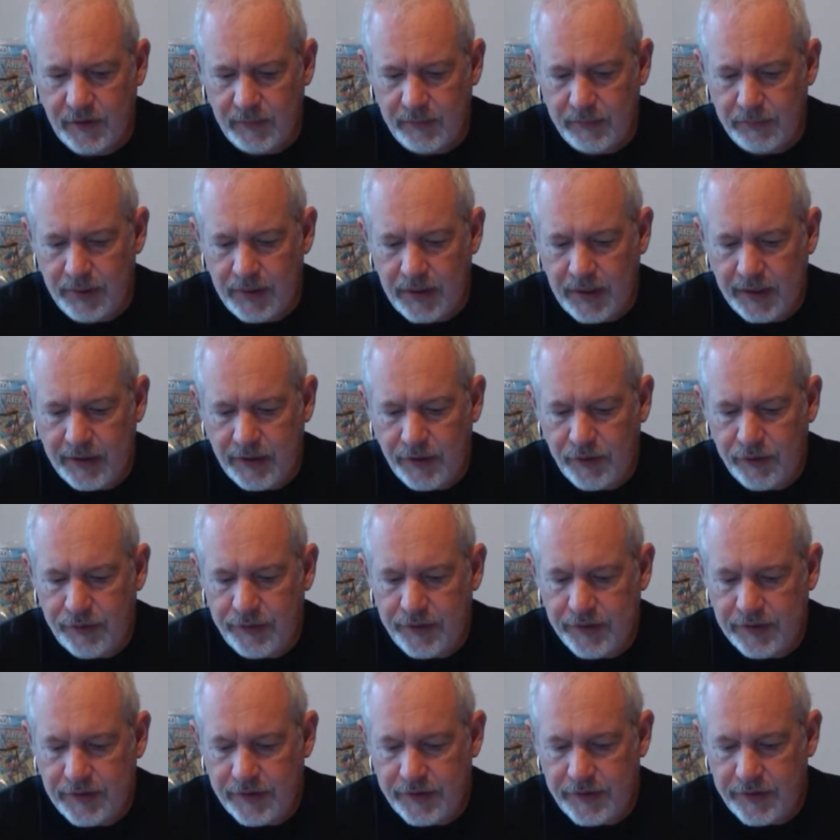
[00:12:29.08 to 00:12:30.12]
But I don't
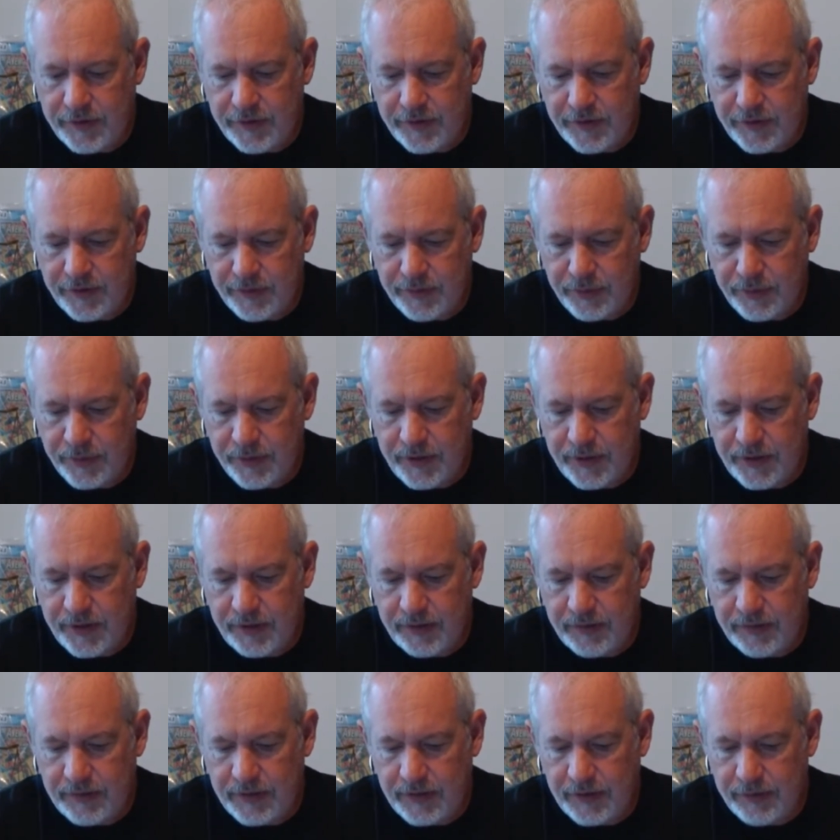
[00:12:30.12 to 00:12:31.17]
think that they're disappointed,
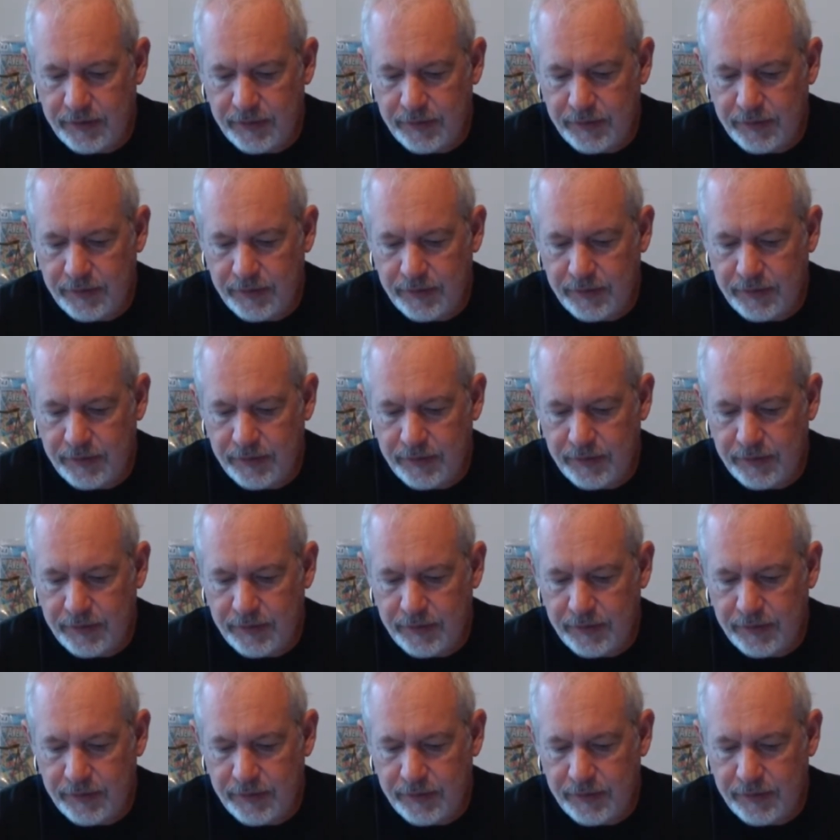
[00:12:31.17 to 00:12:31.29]
is,